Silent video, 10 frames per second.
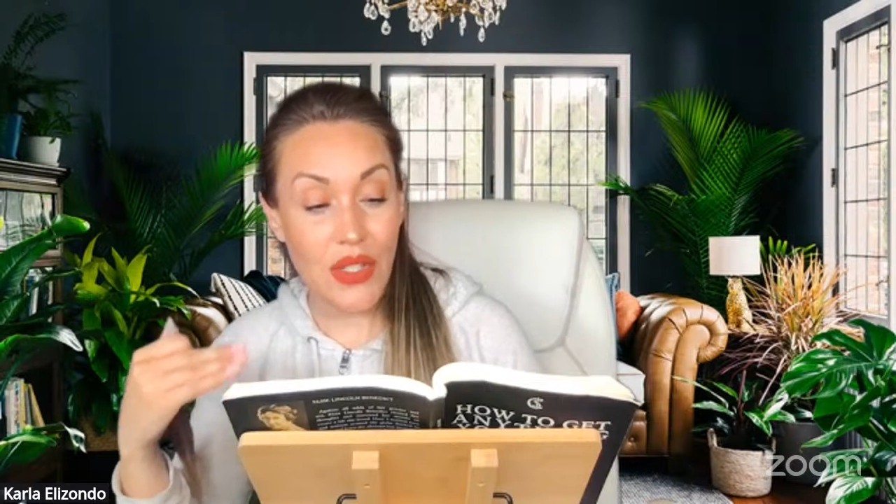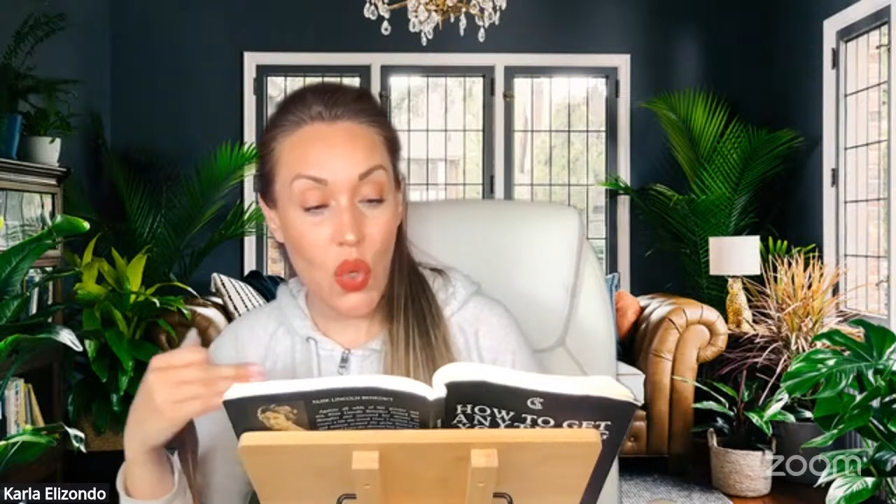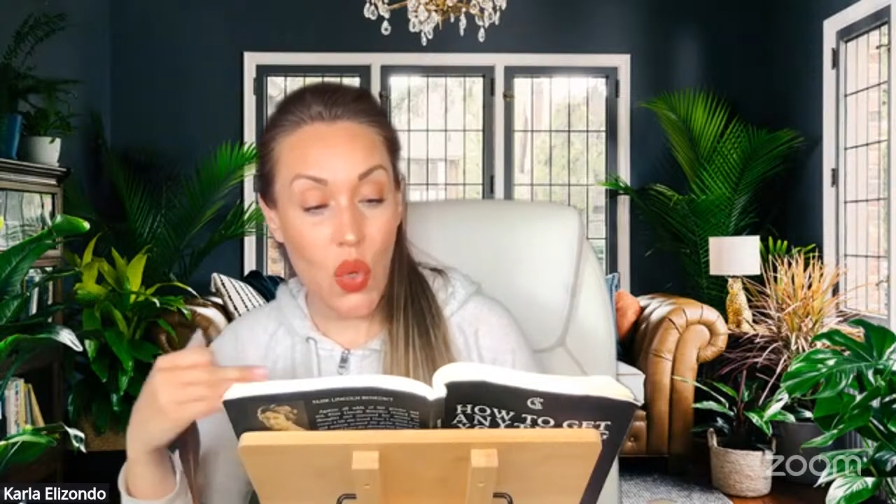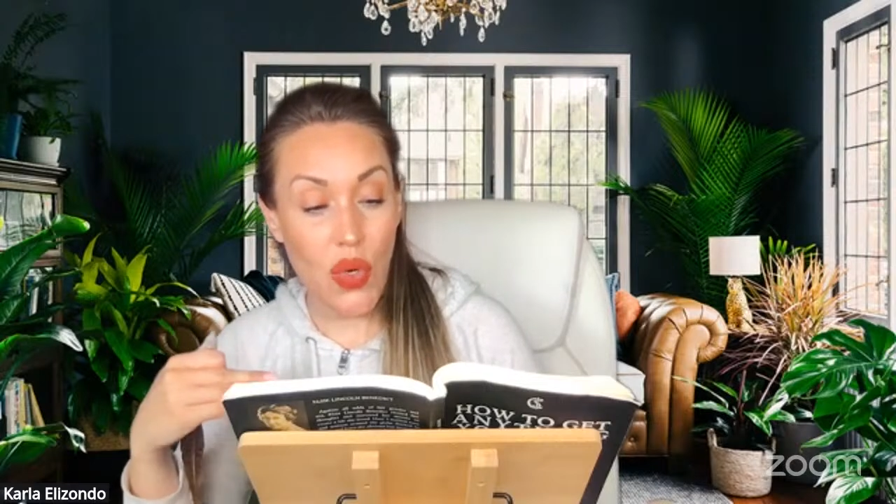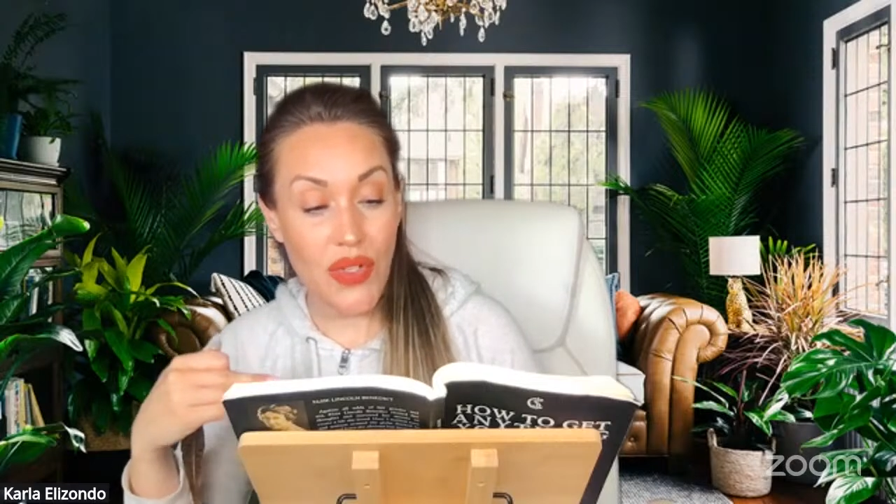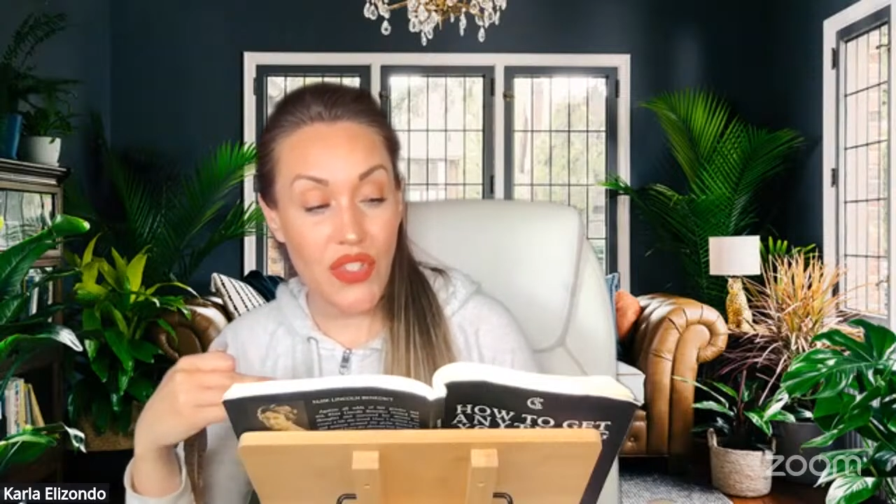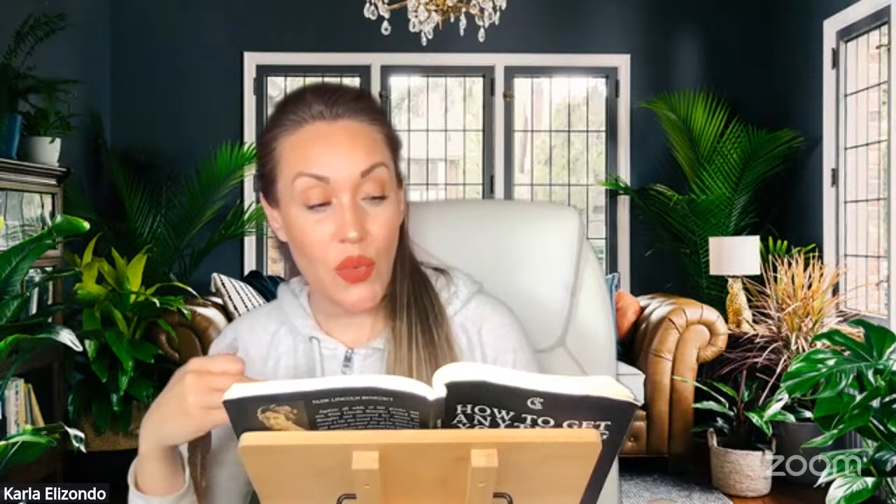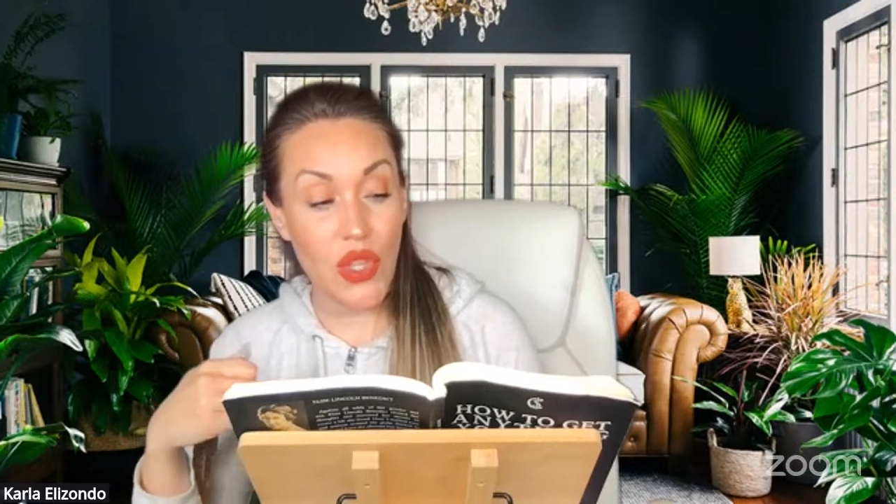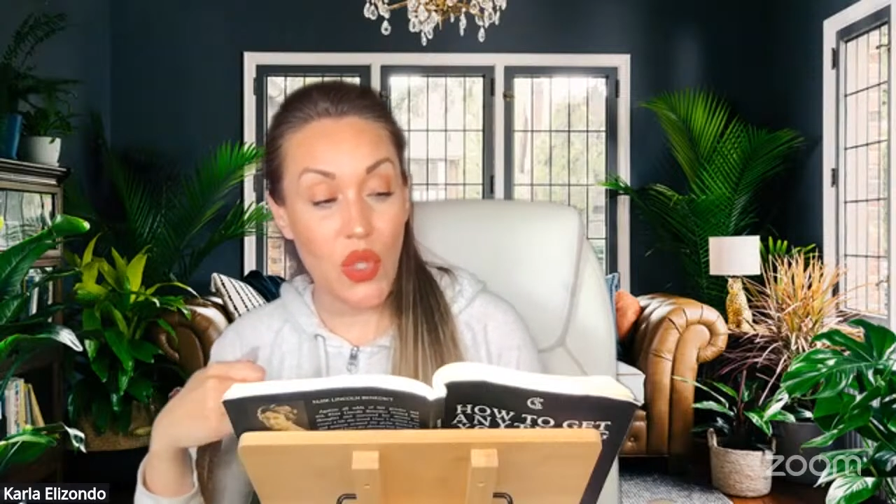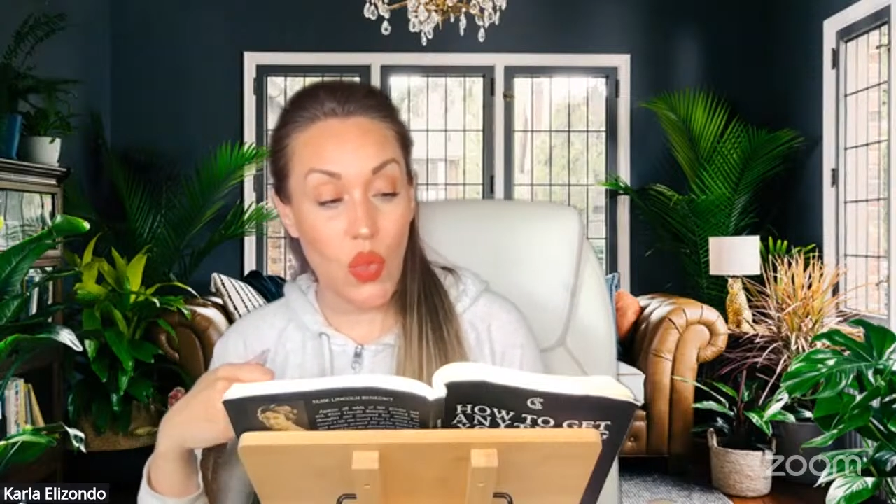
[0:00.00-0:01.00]
accordance
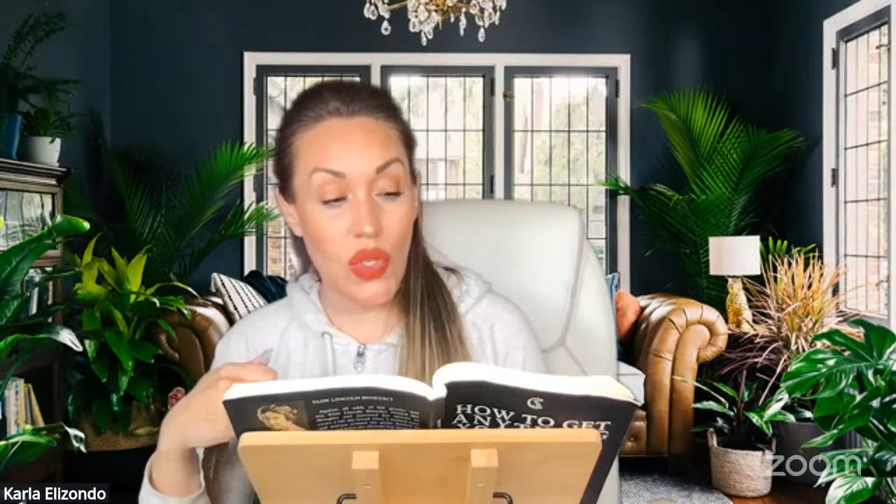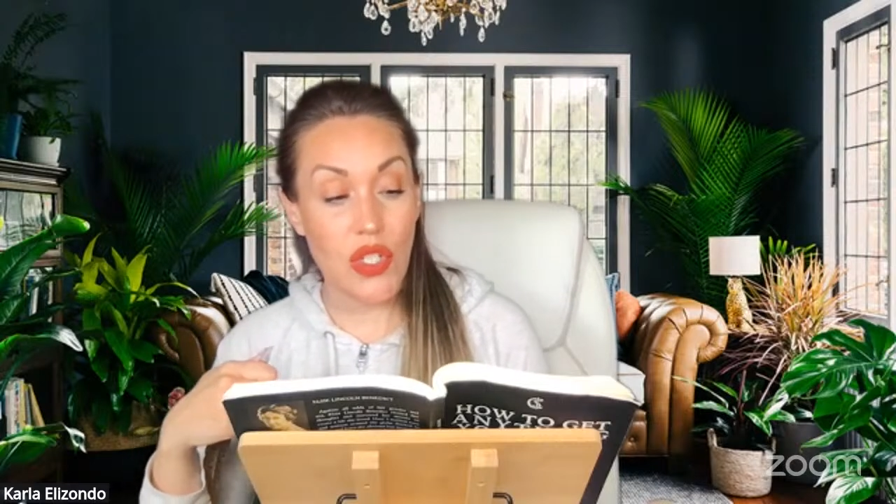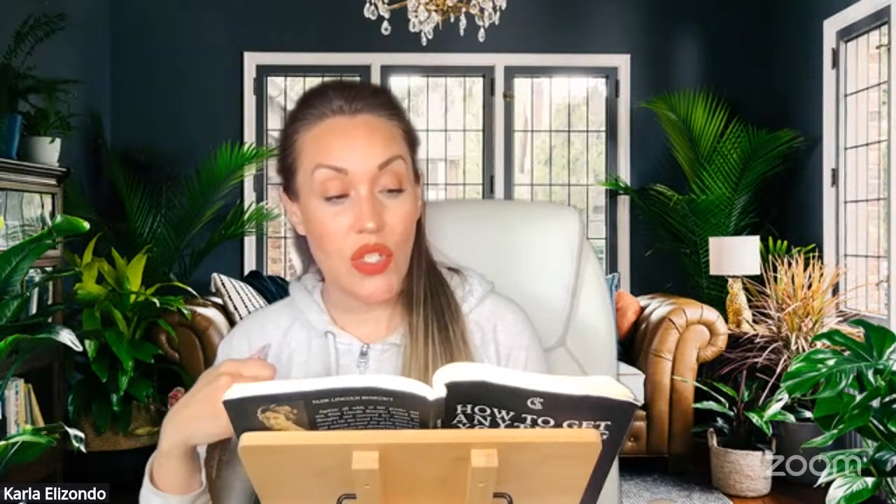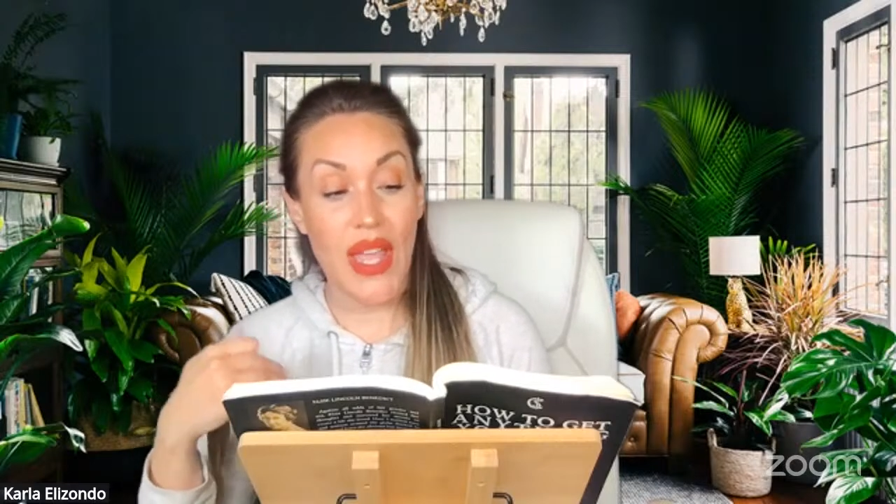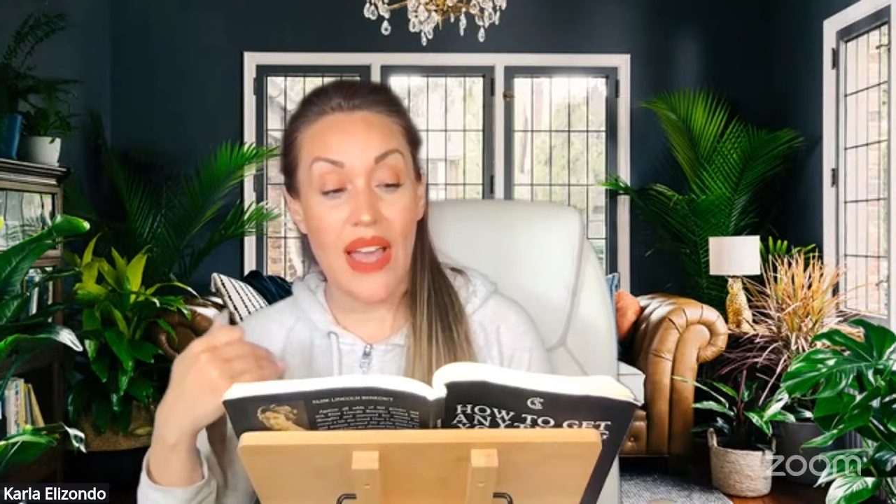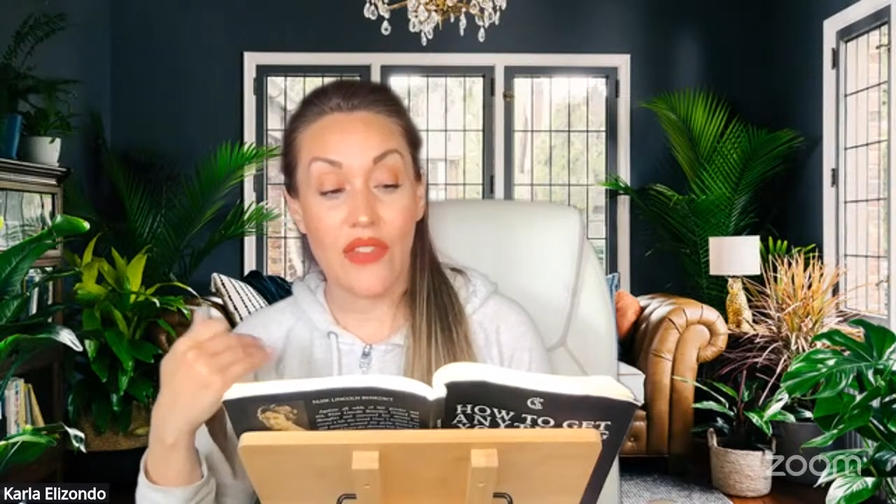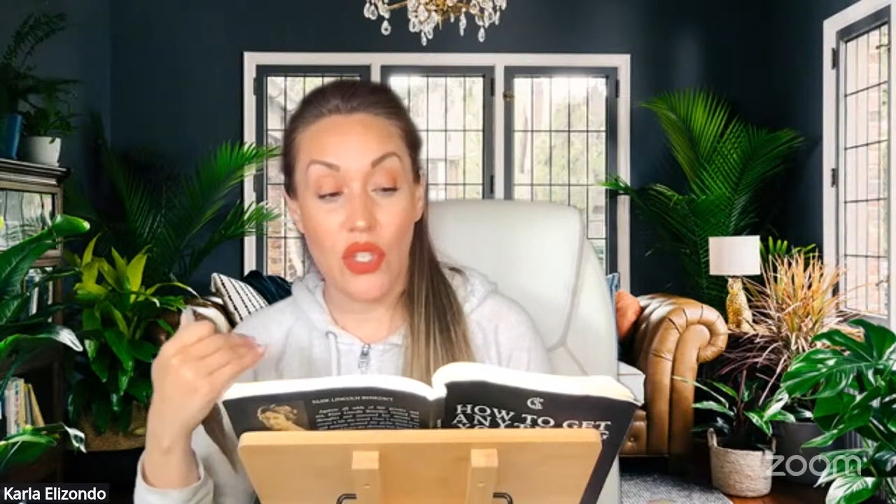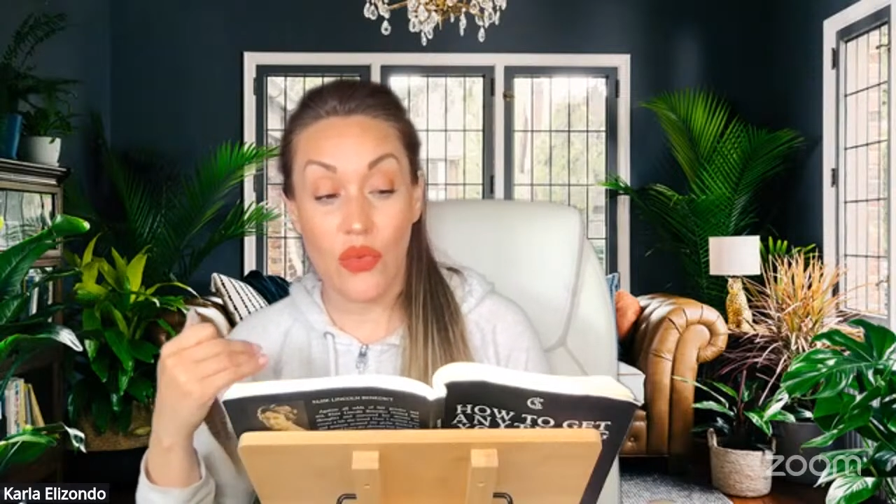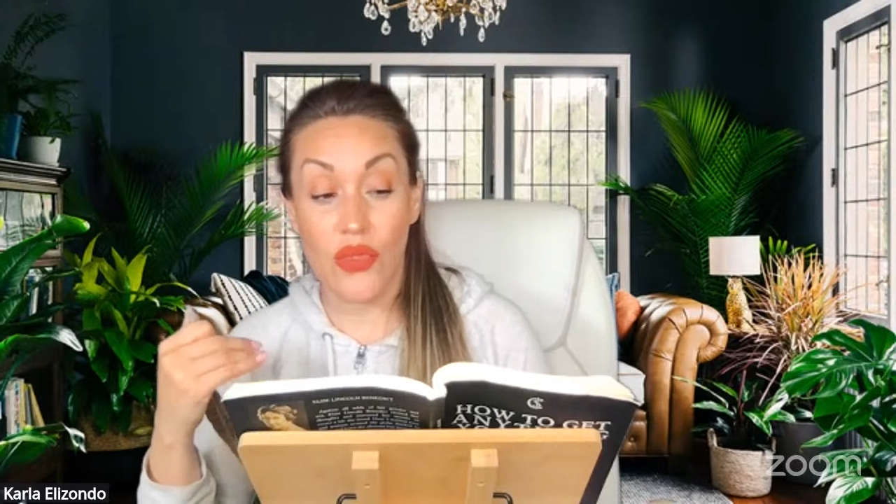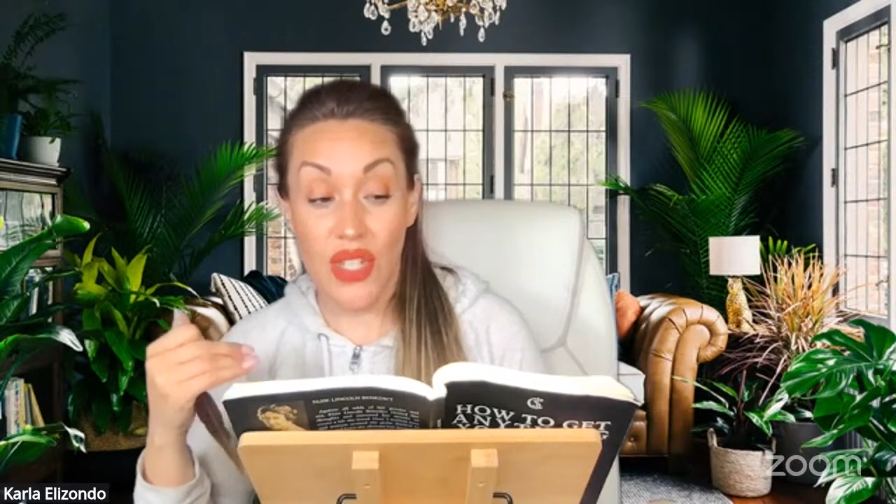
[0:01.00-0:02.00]
with the words we have used